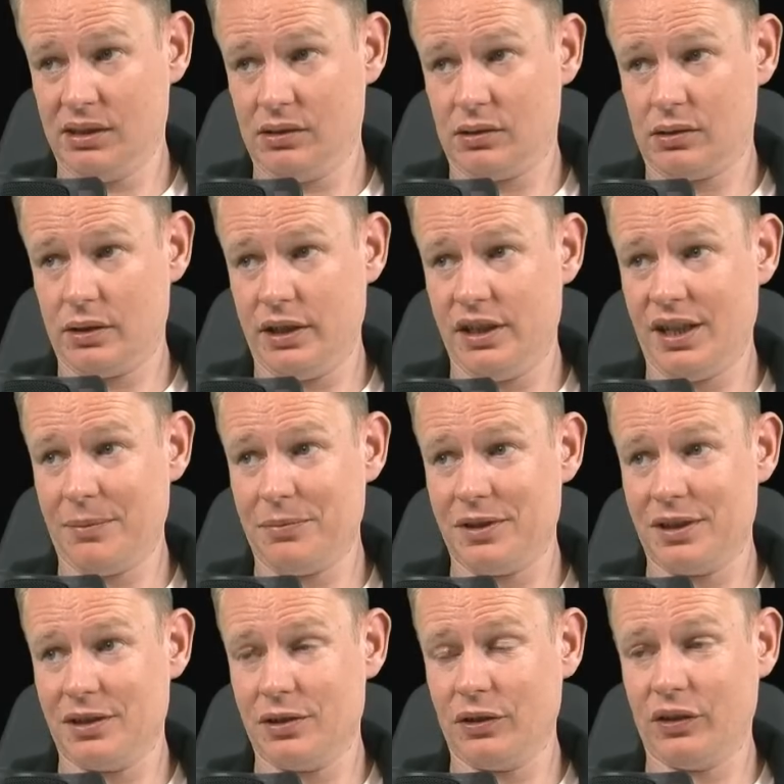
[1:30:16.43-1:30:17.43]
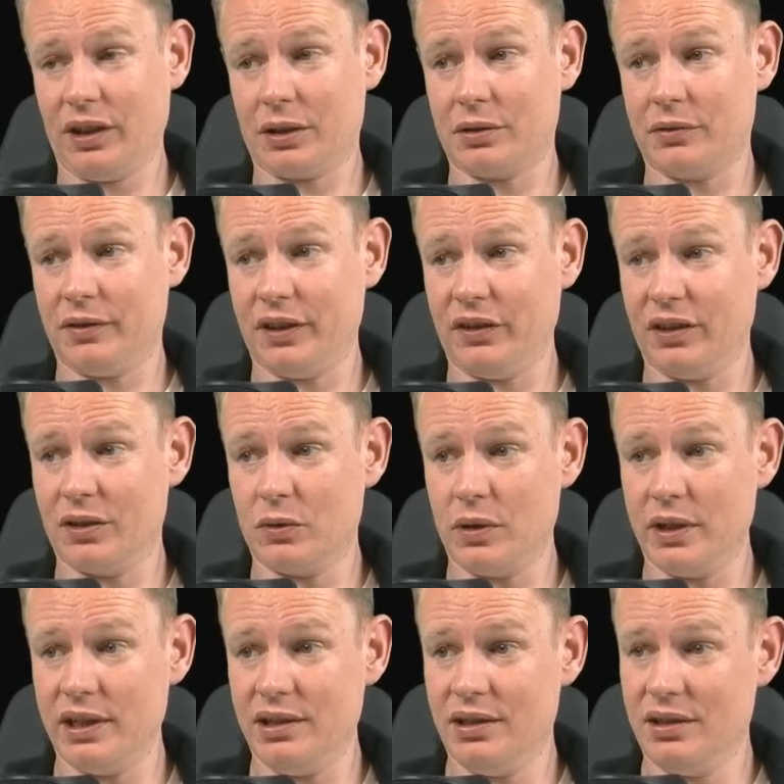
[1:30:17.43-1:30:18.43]
Or attempting to sacrifice the
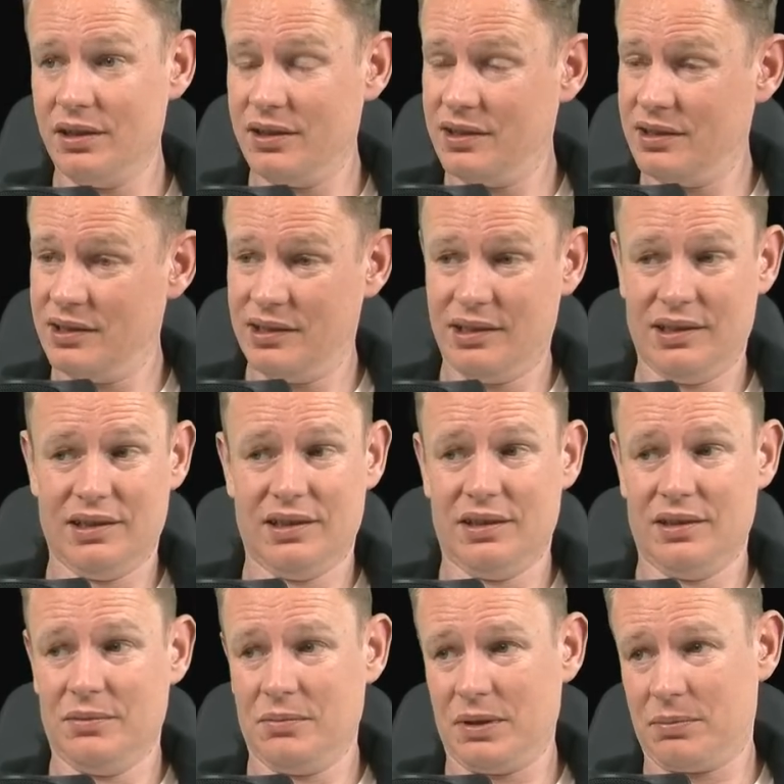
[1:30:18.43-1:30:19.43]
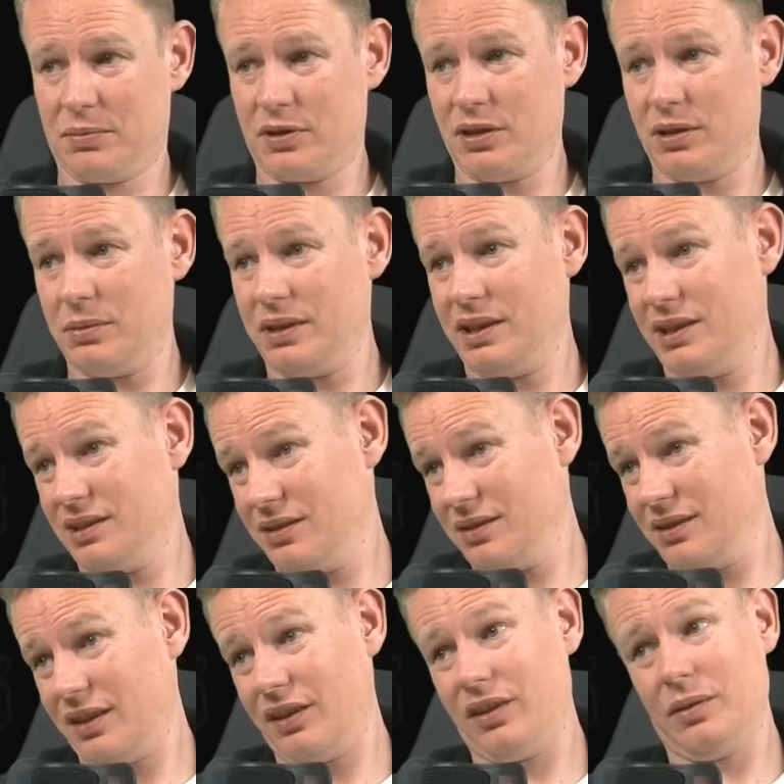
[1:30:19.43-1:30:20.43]
queen. Probably.
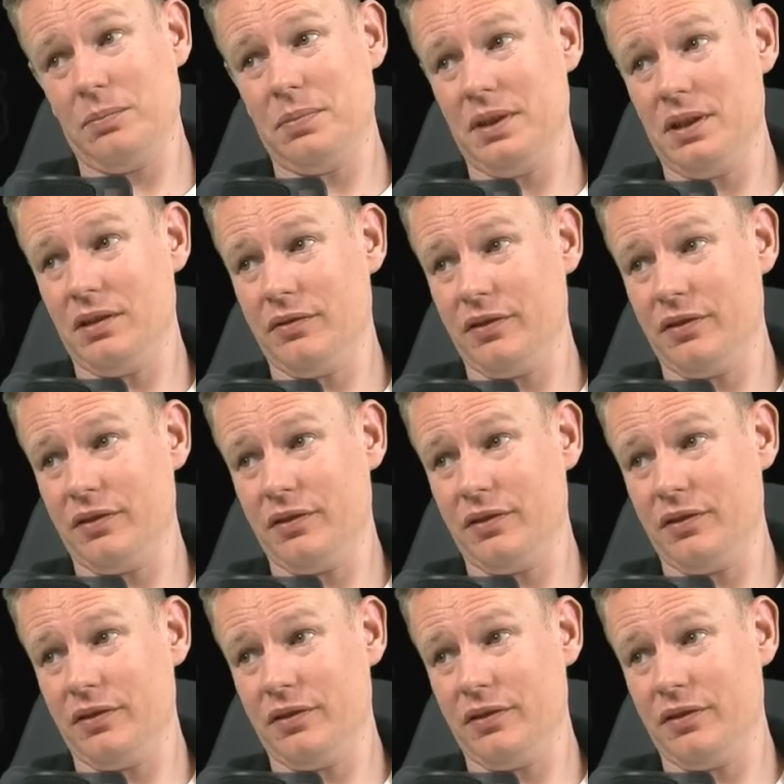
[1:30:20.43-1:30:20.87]
It's a bit